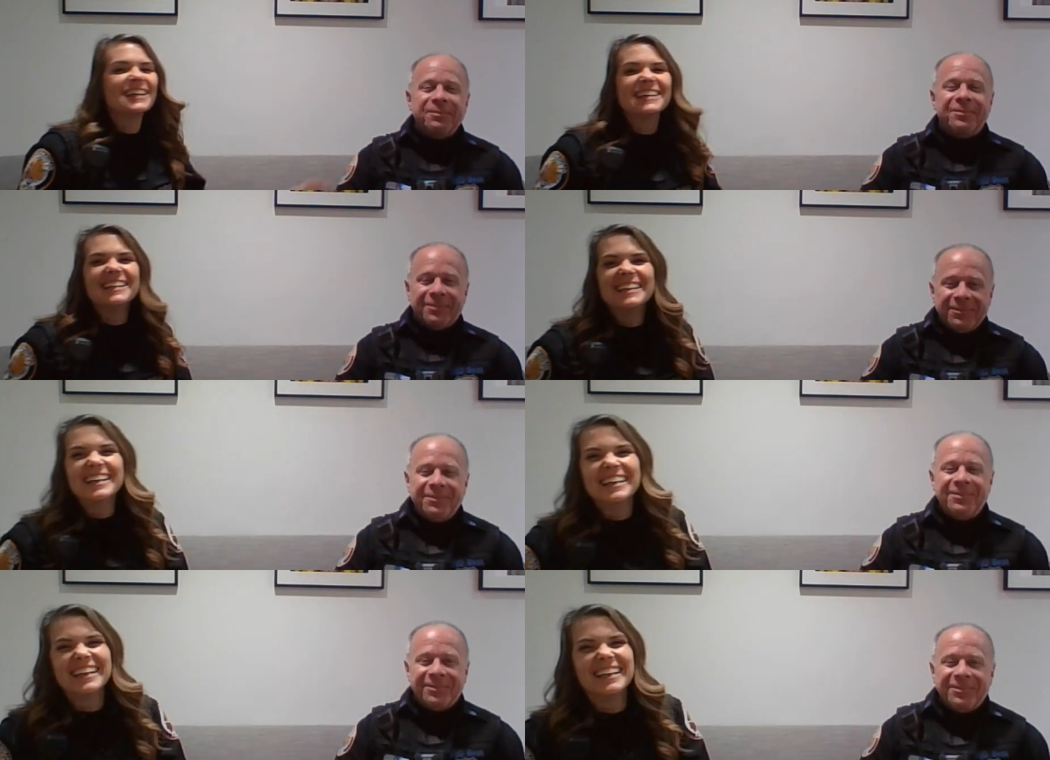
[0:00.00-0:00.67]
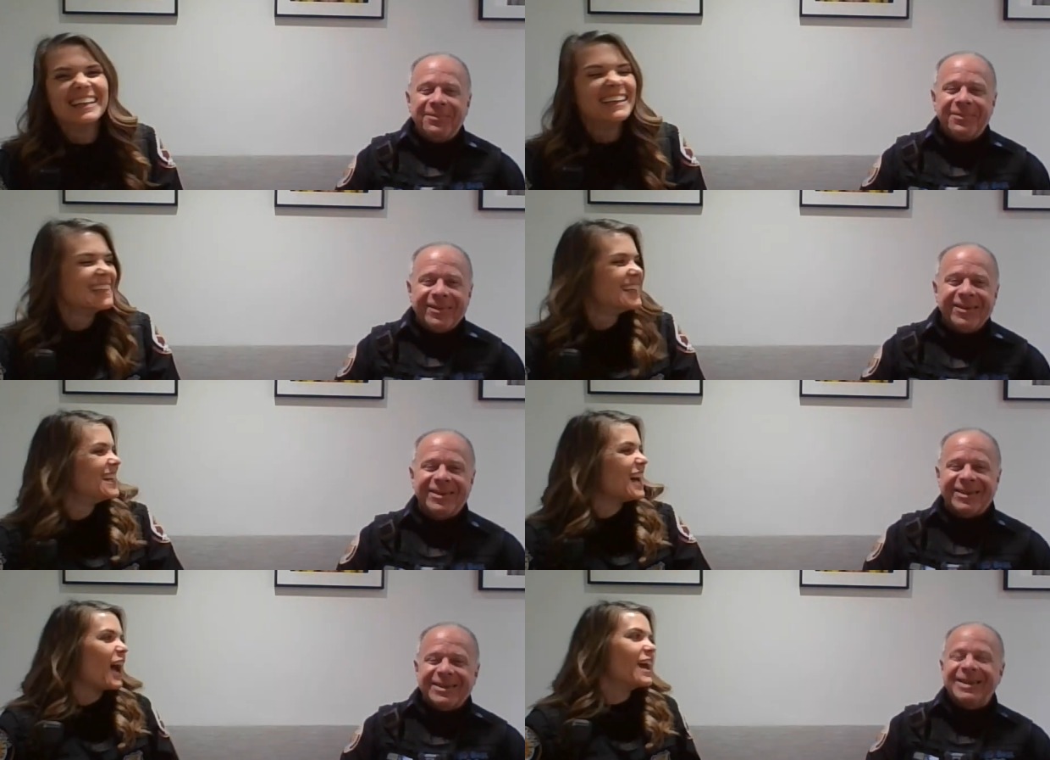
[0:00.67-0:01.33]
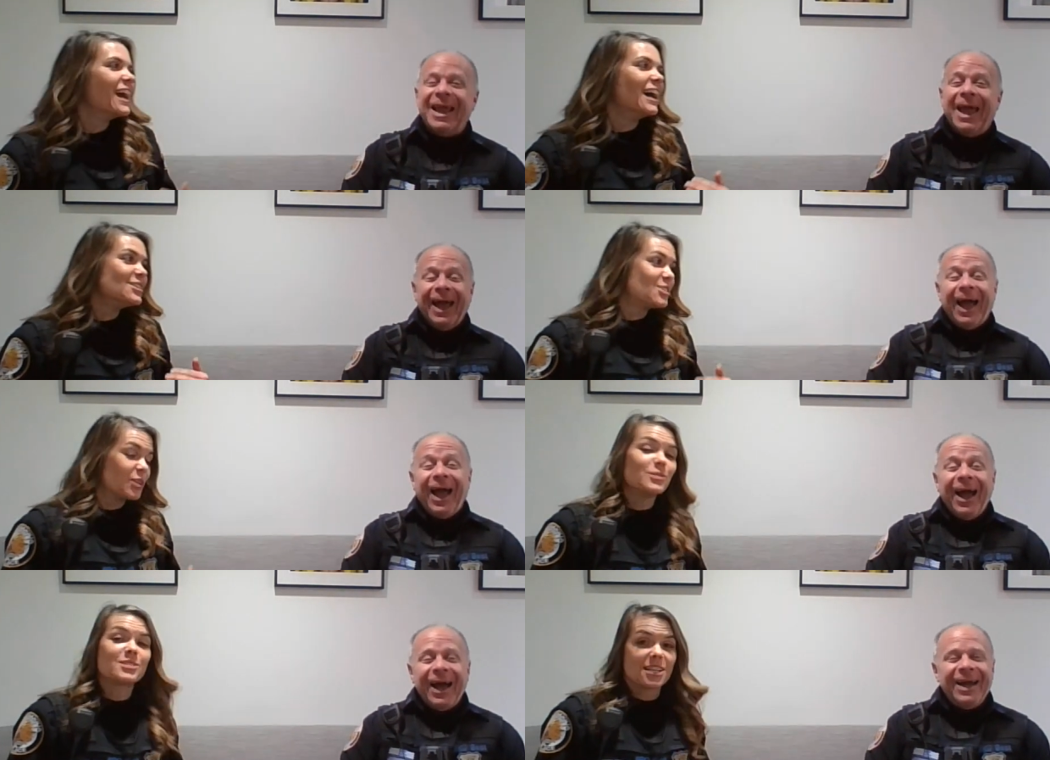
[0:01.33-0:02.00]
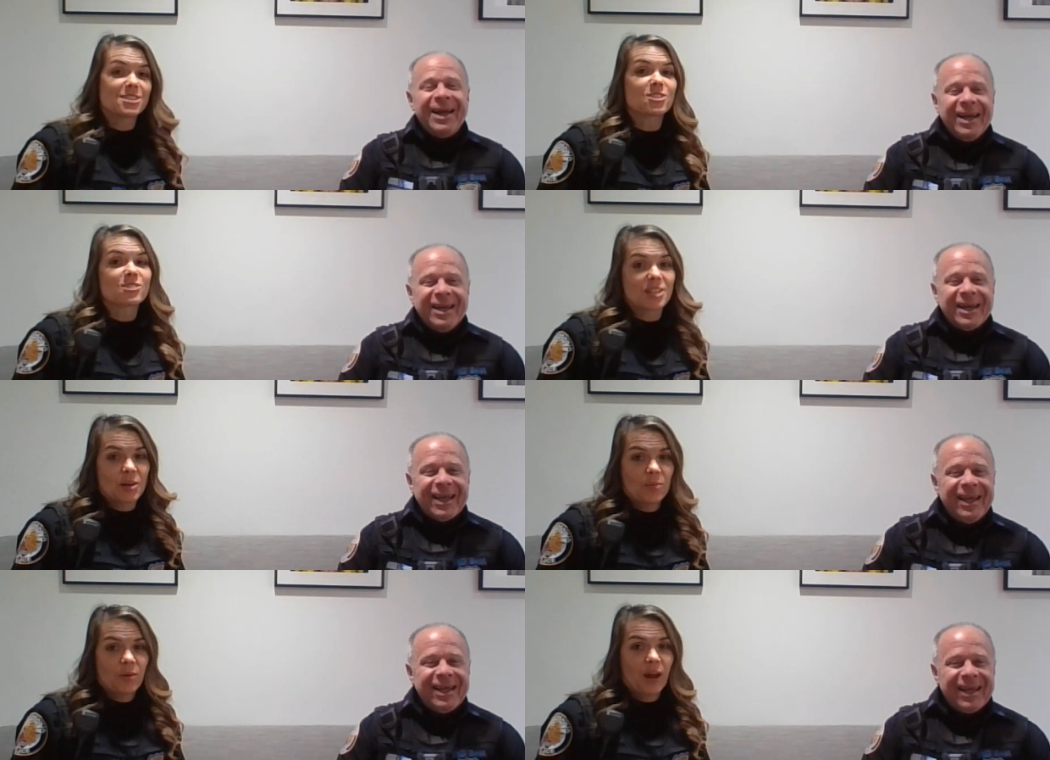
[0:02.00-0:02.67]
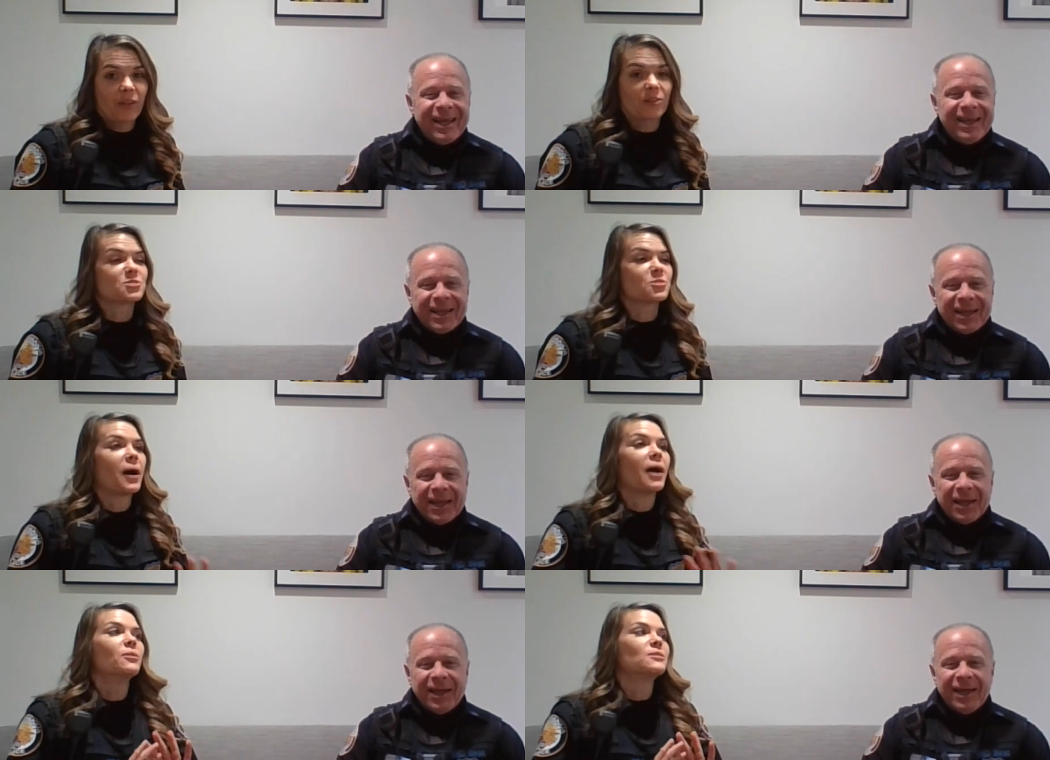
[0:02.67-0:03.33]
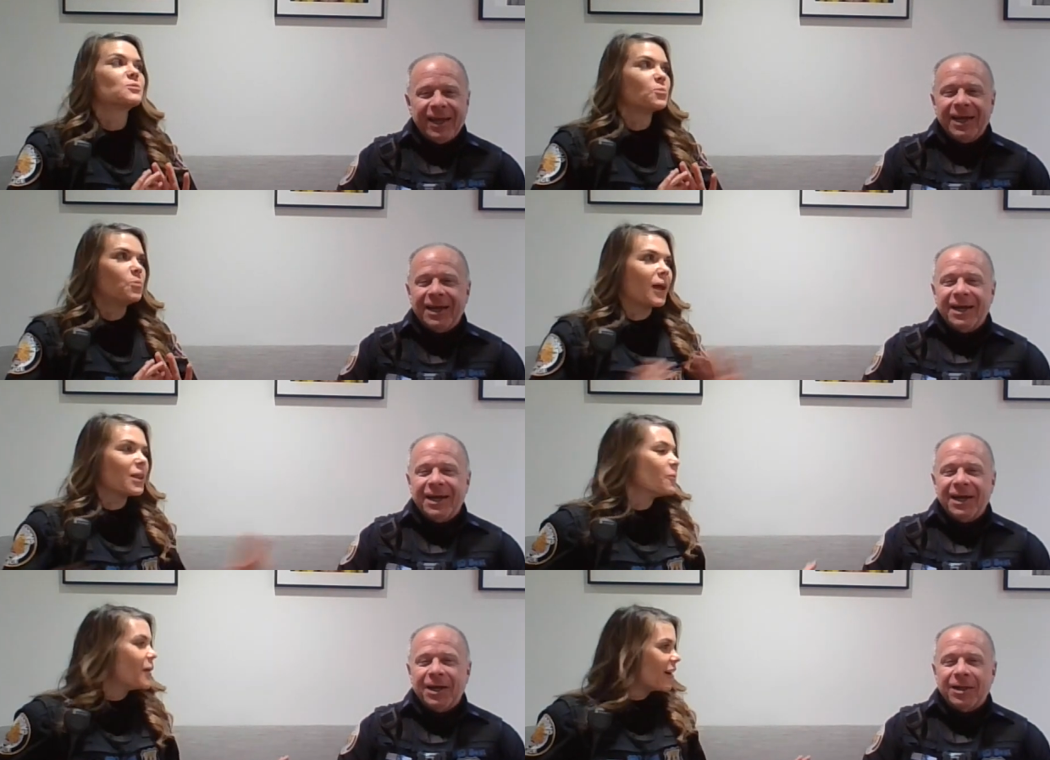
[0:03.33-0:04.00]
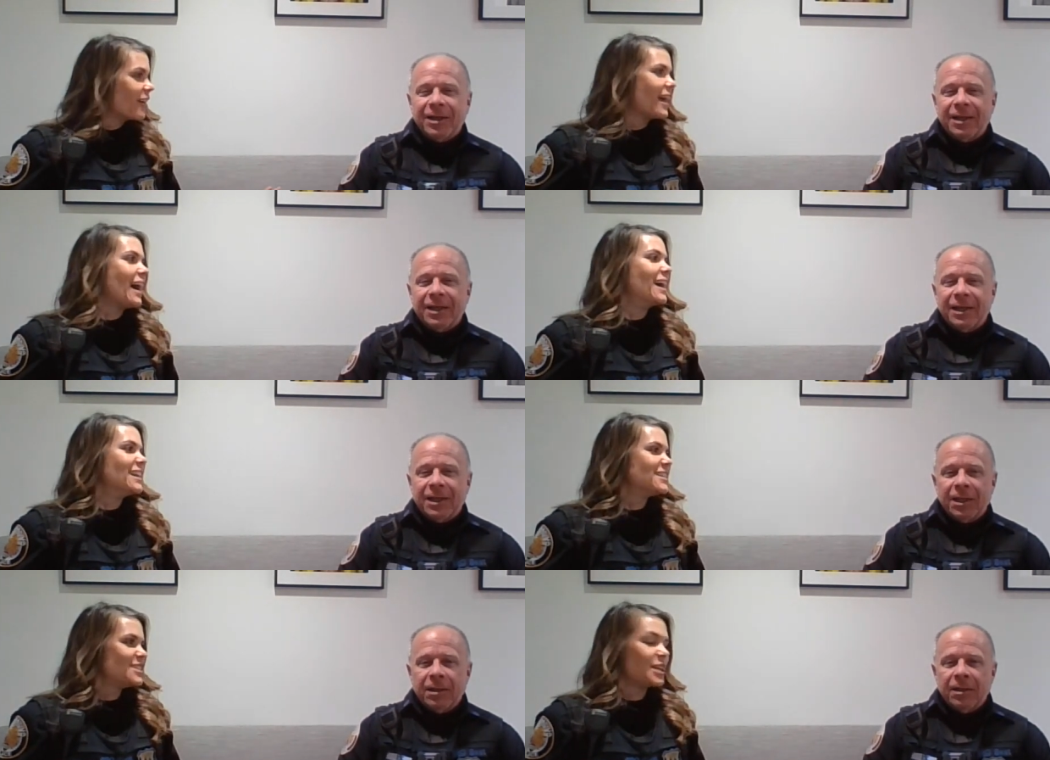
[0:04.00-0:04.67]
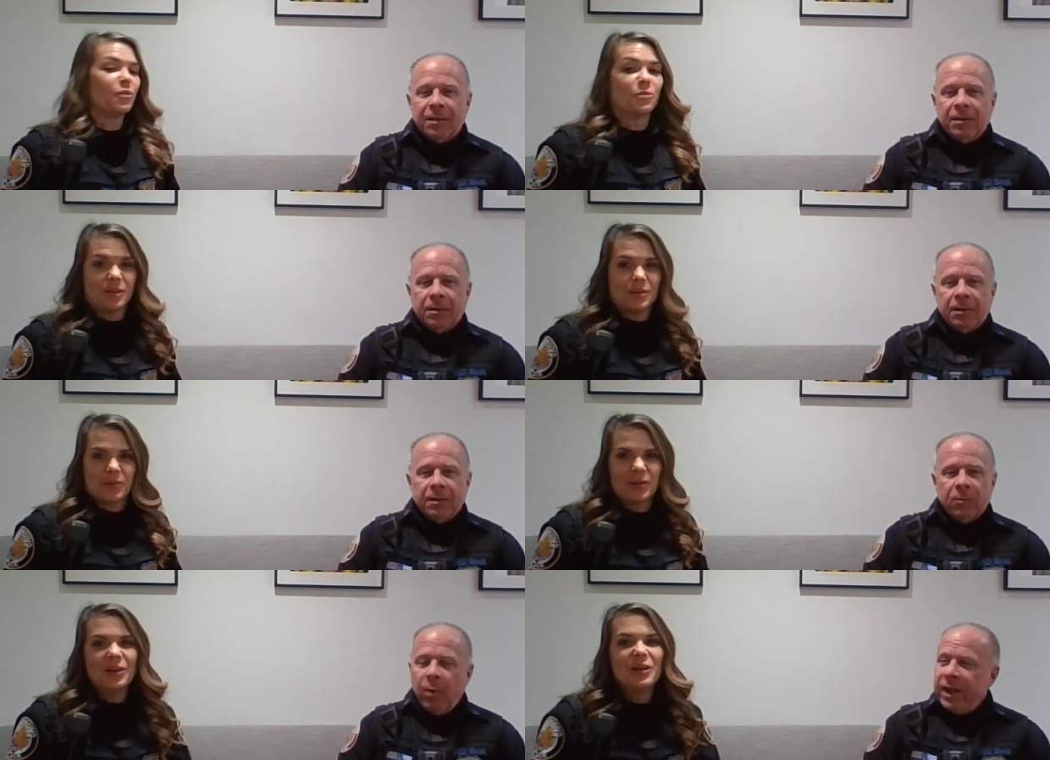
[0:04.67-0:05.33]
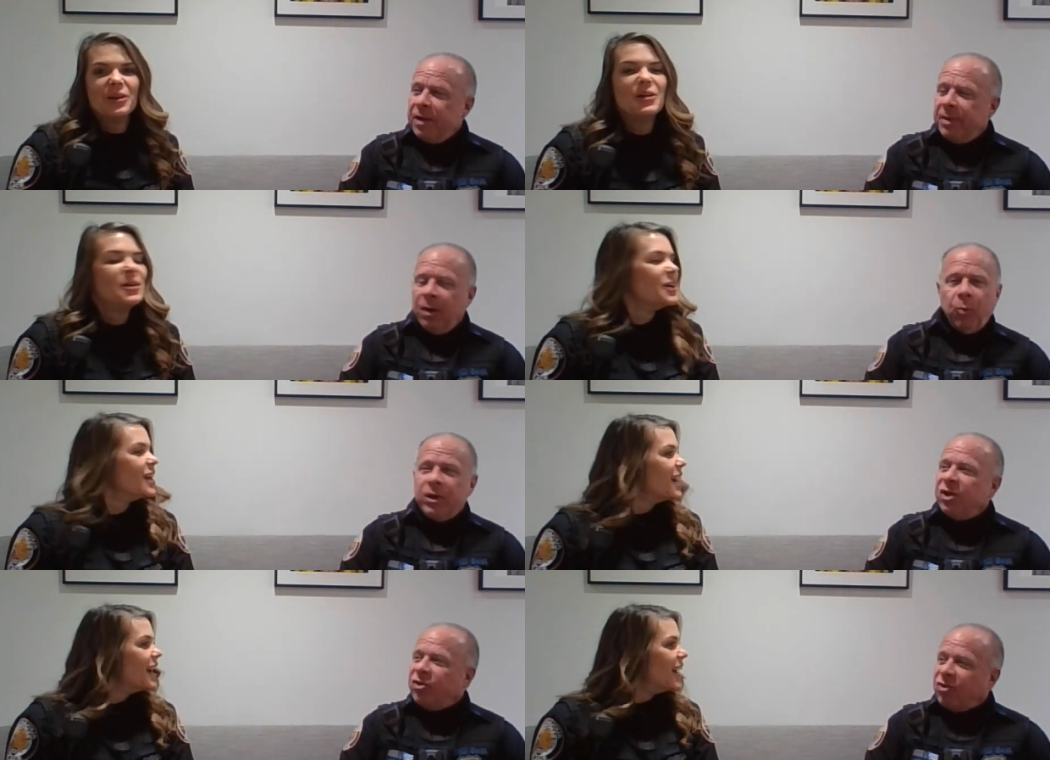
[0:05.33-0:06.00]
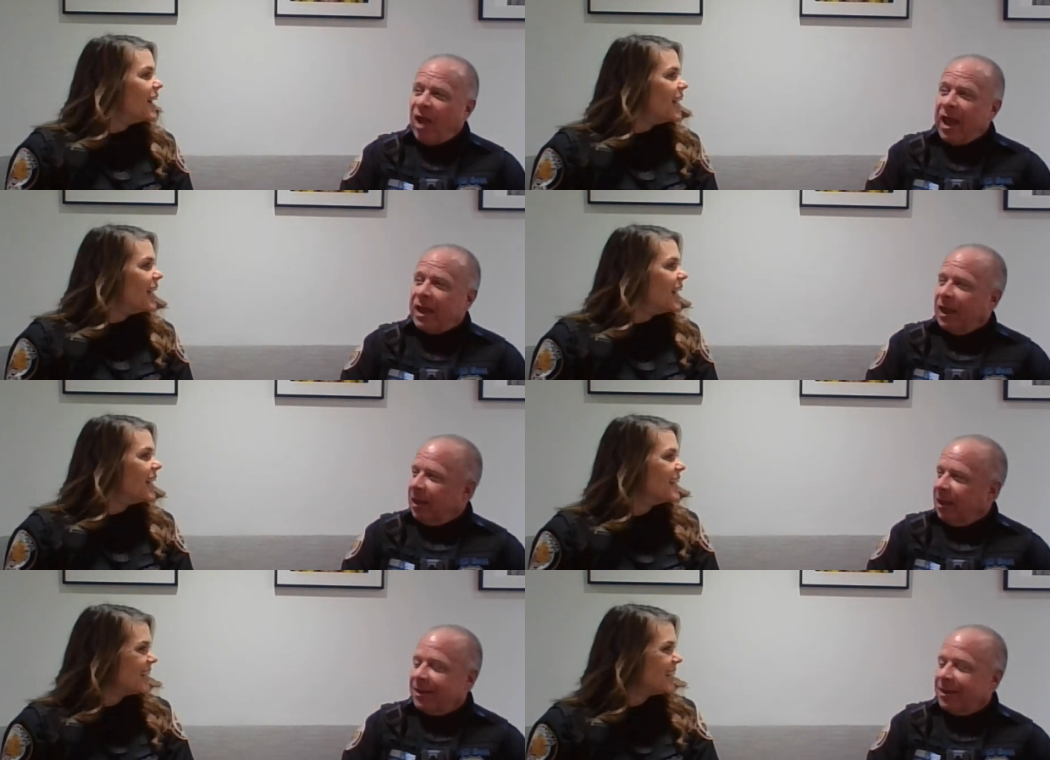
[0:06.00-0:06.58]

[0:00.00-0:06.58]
Speaker 1: I had two sisters and a brother, so I was well aware and I had to deal with people.
Speaker 2: Wait a minute. What are you saying?